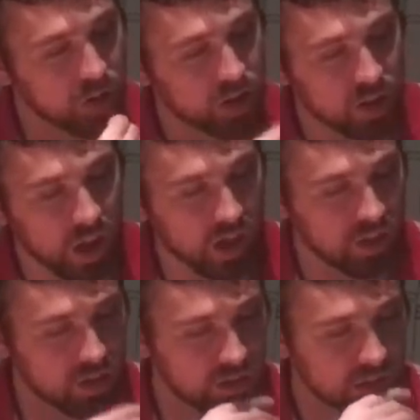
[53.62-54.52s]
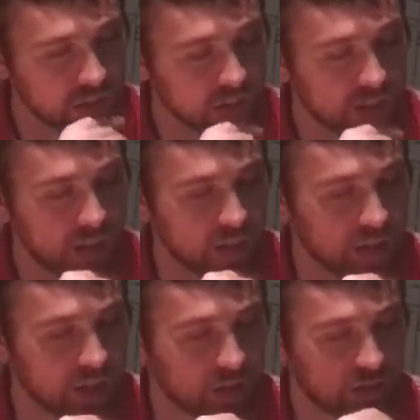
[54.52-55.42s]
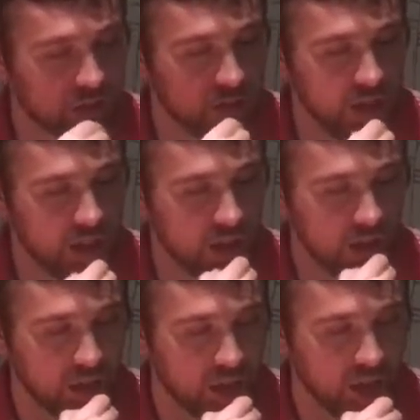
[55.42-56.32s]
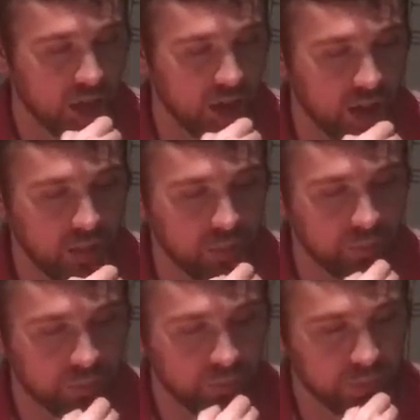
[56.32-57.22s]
really change the sentence to say I'm